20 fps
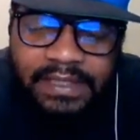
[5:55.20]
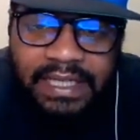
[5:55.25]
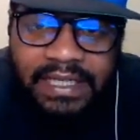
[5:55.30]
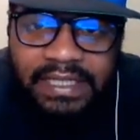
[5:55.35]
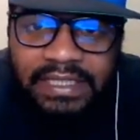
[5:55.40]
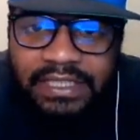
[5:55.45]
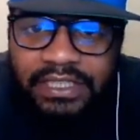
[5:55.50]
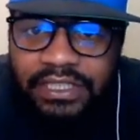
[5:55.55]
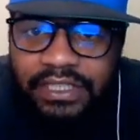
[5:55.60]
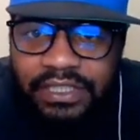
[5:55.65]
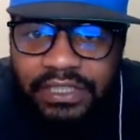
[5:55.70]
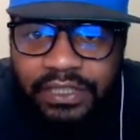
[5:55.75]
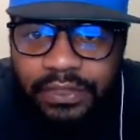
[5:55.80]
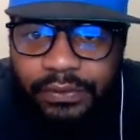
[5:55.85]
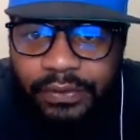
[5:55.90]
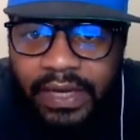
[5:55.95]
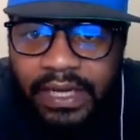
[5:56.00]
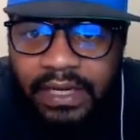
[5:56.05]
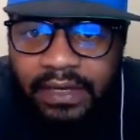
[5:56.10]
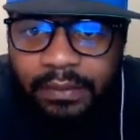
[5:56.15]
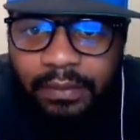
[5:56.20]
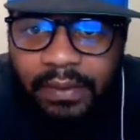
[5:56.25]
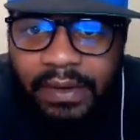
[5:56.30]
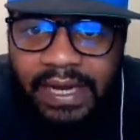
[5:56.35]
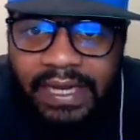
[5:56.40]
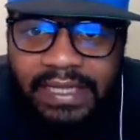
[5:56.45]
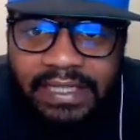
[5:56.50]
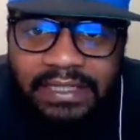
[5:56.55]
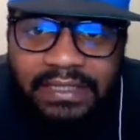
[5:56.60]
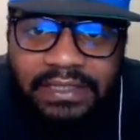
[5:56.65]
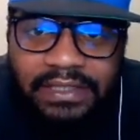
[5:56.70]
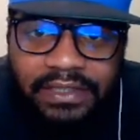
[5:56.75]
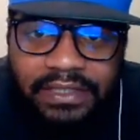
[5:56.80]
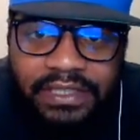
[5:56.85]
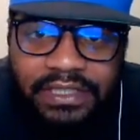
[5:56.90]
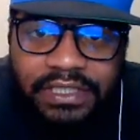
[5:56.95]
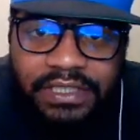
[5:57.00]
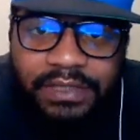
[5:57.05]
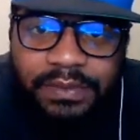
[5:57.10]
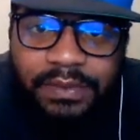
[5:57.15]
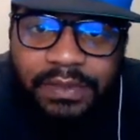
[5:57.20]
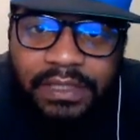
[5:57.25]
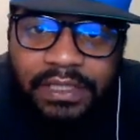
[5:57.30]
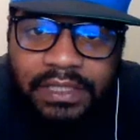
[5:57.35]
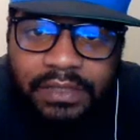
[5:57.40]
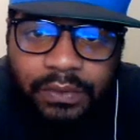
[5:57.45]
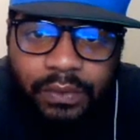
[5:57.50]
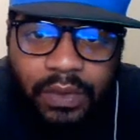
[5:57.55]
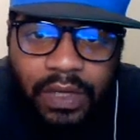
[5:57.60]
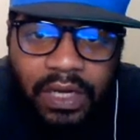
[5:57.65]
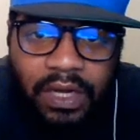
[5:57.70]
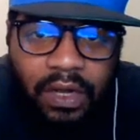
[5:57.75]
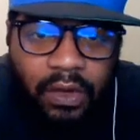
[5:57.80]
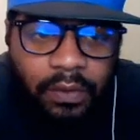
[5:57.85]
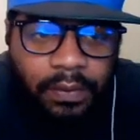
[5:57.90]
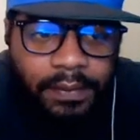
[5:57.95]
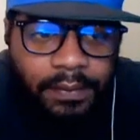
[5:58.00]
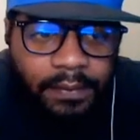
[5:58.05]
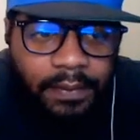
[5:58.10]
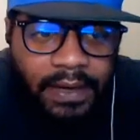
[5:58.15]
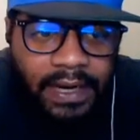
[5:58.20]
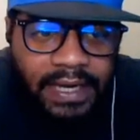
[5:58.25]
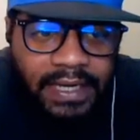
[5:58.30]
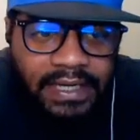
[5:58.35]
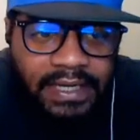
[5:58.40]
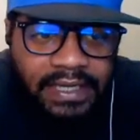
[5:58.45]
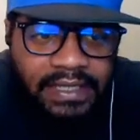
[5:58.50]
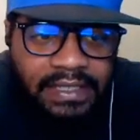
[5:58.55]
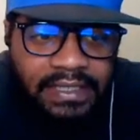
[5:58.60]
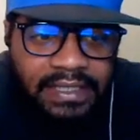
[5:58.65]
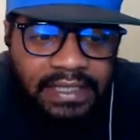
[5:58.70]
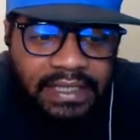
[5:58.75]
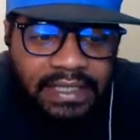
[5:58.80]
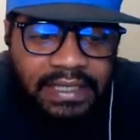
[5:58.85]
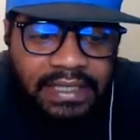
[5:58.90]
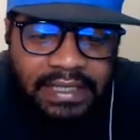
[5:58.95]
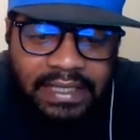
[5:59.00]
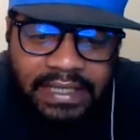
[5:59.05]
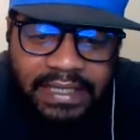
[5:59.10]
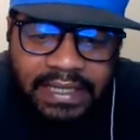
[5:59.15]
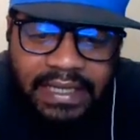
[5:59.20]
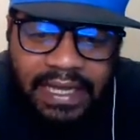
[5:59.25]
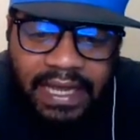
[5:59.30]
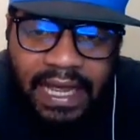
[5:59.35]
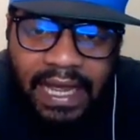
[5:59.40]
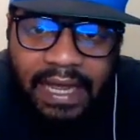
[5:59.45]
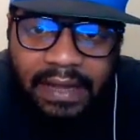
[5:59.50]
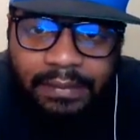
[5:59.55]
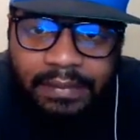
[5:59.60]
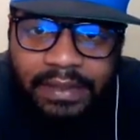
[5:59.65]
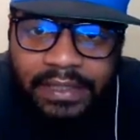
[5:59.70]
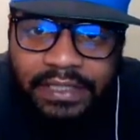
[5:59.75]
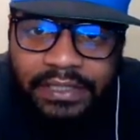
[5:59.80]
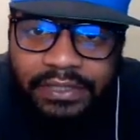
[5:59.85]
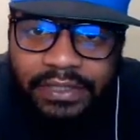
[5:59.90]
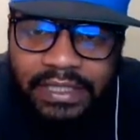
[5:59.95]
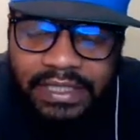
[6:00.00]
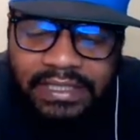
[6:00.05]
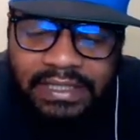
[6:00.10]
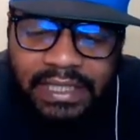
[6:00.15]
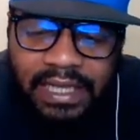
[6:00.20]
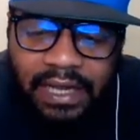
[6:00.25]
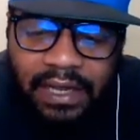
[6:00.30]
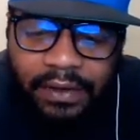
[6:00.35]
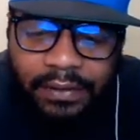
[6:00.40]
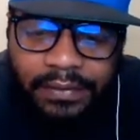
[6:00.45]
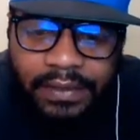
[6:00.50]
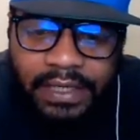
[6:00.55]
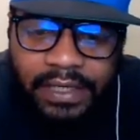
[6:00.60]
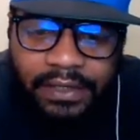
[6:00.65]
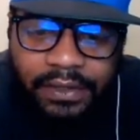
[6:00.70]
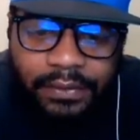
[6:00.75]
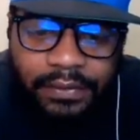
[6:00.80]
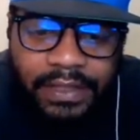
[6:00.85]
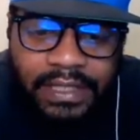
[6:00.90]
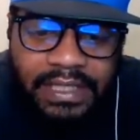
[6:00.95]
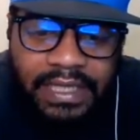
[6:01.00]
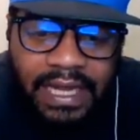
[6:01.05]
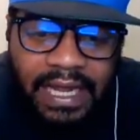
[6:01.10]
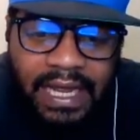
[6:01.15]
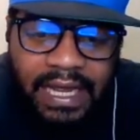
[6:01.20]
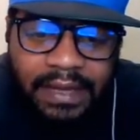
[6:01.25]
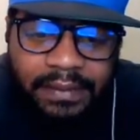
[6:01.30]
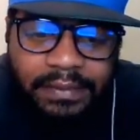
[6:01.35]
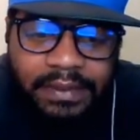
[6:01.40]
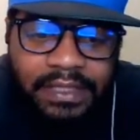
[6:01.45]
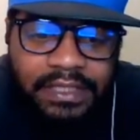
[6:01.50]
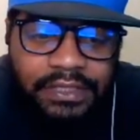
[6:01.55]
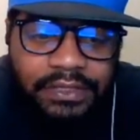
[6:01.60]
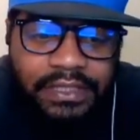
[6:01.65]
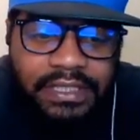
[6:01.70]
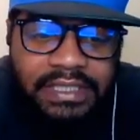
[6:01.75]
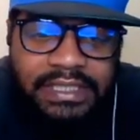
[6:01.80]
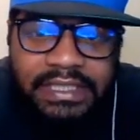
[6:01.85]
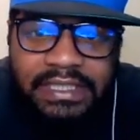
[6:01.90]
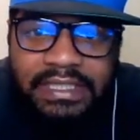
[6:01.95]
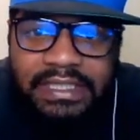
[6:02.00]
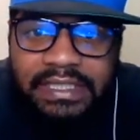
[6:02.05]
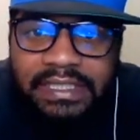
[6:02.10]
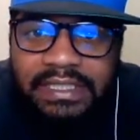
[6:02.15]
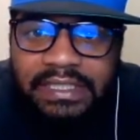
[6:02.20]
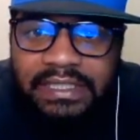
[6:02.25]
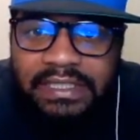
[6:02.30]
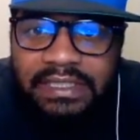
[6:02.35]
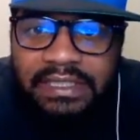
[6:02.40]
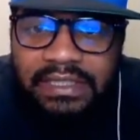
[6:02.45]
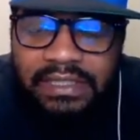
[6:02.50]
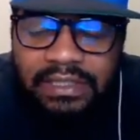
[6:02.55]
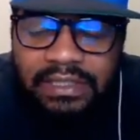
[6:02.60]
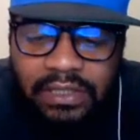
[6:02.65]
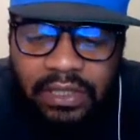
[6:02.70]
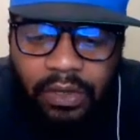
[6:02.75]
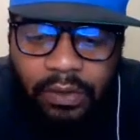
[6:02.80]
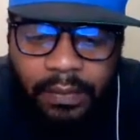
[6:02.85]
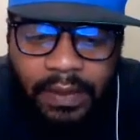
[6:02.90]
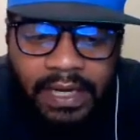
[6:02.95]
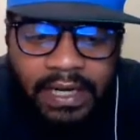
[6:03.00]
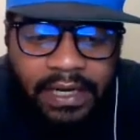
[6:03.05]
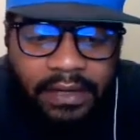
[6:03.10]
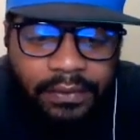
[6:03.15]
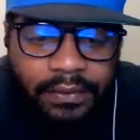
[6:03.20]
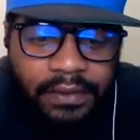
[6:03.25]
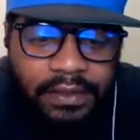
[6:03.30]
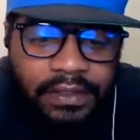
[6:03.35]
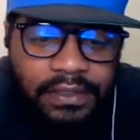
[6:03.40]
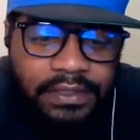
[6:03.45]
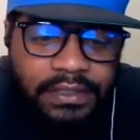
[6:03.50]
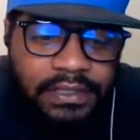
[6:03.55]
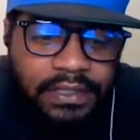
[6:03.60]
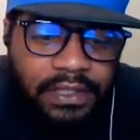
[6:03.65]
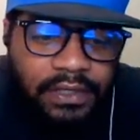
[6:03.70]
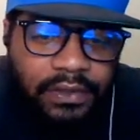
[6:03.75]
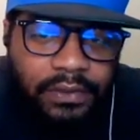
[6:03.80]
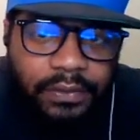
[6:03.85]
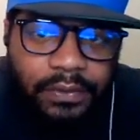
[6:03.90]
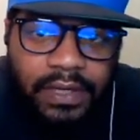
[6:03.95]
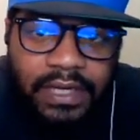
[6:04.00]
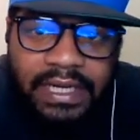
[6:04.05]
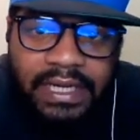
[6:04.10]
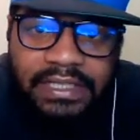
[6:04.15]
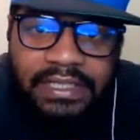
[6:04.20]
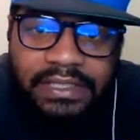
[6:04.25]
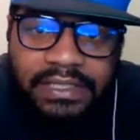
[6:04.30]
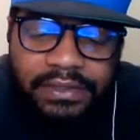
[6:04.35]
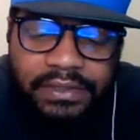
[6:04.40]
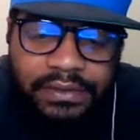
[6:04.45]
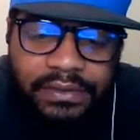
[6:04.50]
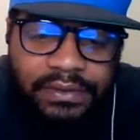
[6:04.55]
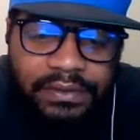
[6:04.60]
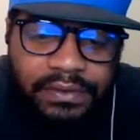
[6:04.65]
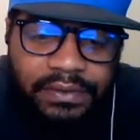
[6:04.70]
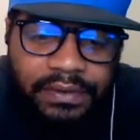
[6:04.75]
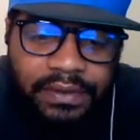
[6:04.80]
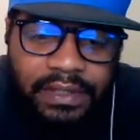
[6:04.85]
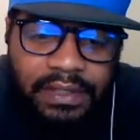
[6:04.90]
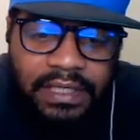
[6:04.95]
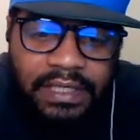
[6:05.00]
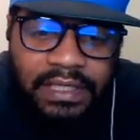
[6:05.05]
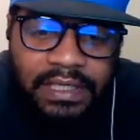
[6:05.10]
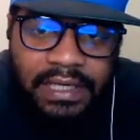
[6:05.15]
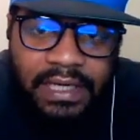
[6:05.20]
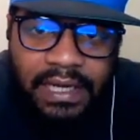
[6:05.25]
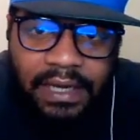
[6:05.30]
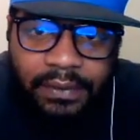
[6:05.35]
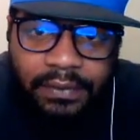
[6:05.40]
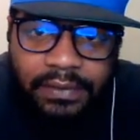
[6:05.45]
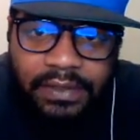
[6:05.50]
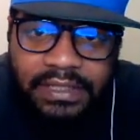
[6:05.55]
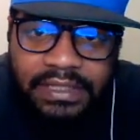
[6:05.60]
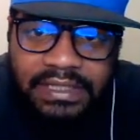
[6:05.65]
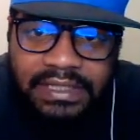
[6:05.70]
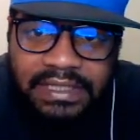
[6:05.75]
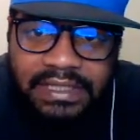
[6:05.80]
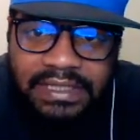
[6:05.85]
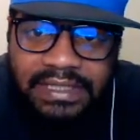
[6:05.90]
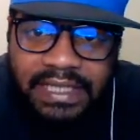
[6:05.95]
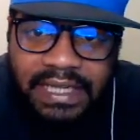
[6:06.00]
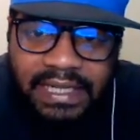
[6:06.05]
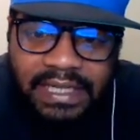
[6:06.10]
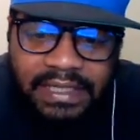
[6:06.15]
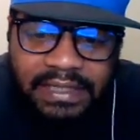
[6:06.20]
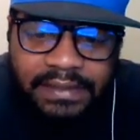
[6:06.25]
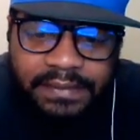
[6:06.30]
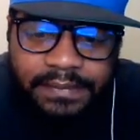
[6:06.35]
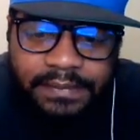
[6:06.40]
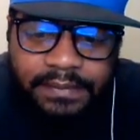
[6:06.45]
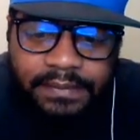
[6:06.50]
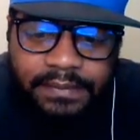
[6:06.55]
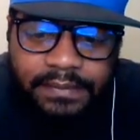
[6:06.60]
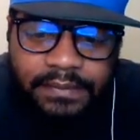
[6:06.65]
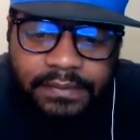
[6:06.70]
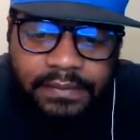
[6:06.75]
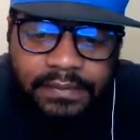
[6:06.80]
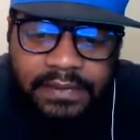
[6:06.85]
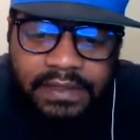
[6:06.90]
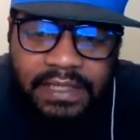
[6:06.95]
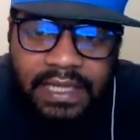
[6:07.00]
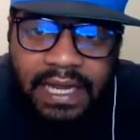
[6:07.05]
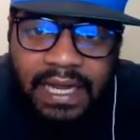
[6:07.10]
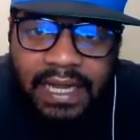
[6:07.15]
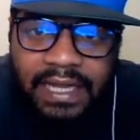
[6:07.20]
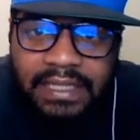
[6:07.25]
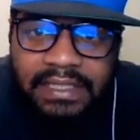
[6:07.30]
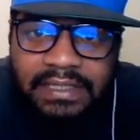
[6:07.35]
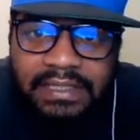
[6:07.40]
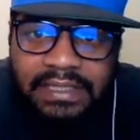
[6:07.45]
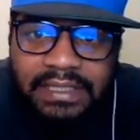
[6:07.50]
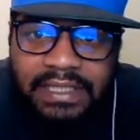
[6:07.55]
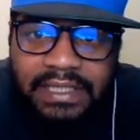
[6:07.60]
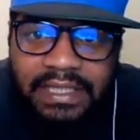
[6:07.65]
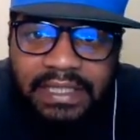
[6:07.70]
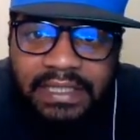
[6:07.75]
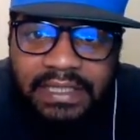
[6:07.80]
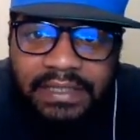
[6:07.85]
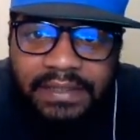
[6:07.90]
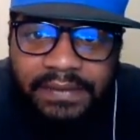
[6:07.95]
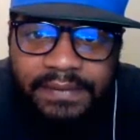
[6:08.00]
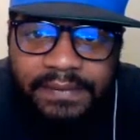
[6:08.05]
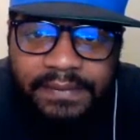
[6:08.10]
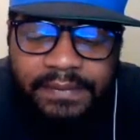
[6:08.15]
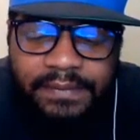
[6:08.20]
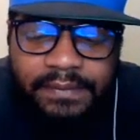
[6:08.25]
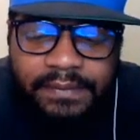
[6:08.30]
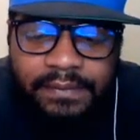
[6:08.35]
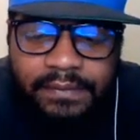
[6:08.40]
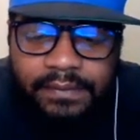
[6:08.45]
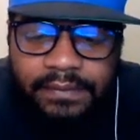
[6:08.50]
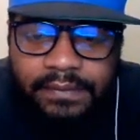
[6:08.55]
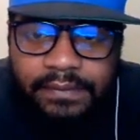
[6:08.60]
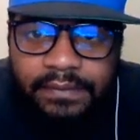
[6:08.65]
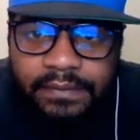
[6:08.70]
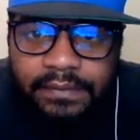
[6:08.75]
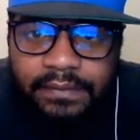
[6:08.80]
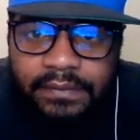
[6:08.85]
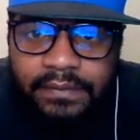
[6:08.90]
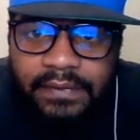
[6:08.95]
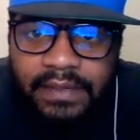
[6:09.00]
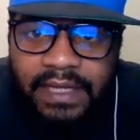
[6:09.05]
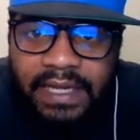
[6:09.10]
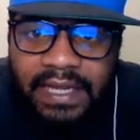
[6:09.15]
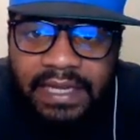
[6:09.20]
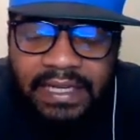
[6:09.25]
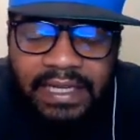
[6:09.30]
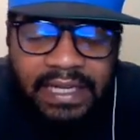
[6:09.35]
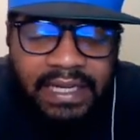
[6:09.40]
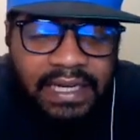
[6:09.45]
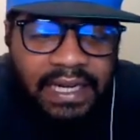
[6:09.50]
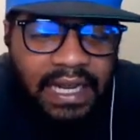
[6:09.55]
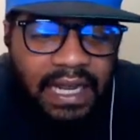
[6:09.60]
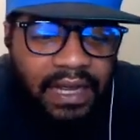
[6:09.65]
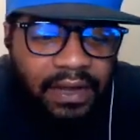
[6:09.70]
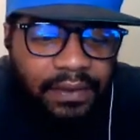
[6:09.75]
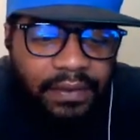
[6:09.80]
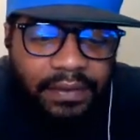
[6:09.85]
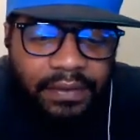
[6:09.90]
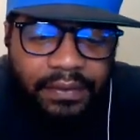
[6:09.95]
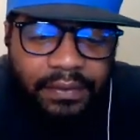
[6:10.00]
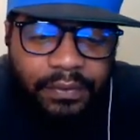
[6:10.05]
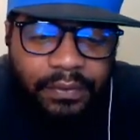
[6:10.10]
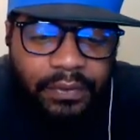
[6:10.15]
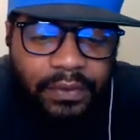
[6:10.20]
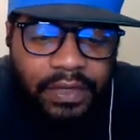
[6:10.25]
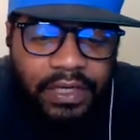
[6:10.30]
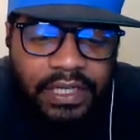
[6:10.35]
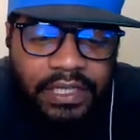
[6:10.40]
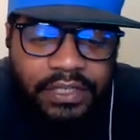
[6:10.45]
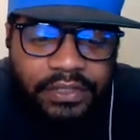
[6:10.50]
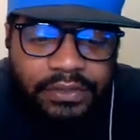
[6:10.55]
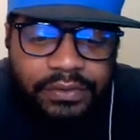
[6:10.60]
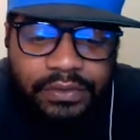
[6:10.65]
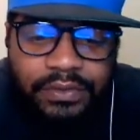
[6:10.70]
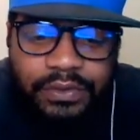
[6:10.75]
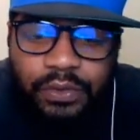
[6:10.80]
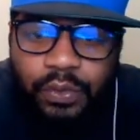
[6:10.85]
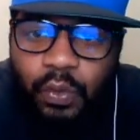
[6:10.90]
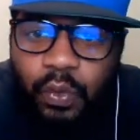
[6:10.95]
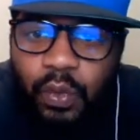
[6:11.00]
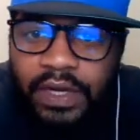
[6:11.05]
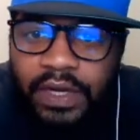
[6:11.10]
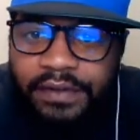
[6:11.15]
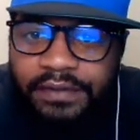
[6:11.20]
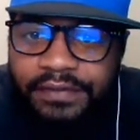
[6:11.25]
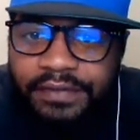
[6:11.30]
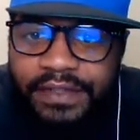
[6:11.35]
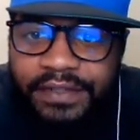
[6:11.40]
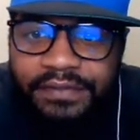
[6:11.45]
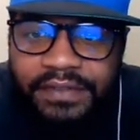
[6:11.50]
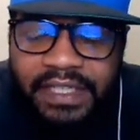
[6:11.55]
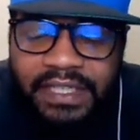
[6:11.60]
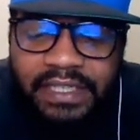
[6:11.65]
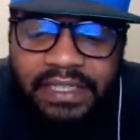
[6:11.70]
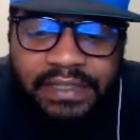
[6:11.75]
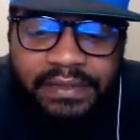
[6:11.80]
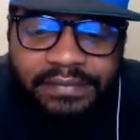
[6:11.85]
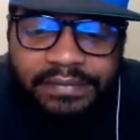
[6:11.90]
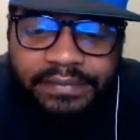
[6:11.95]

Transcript: And it's just a regular bracket. So you just put one open bracket, then the I P address. I already know what the I P address is on my network. So one ninety-two dot one sixty-eight dot ten, and then I want to use one fifty.